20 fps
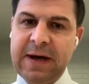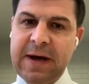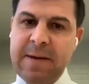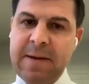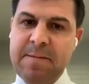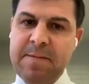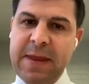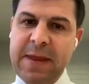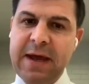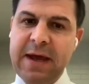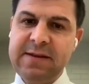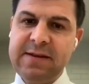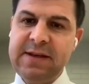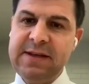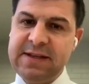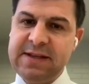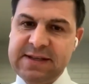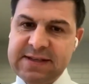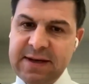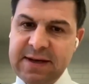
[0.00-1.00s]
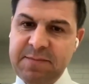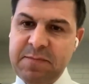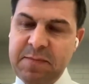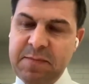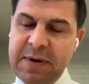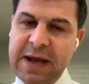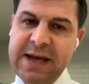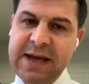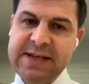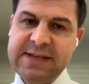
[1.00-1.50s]
And it is
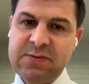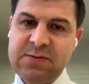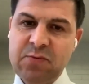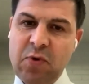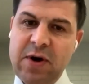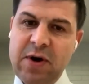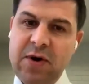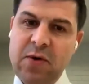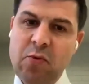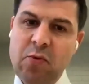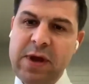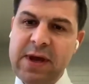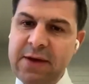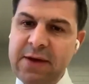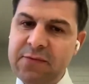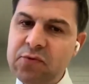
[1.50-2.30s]
a place where we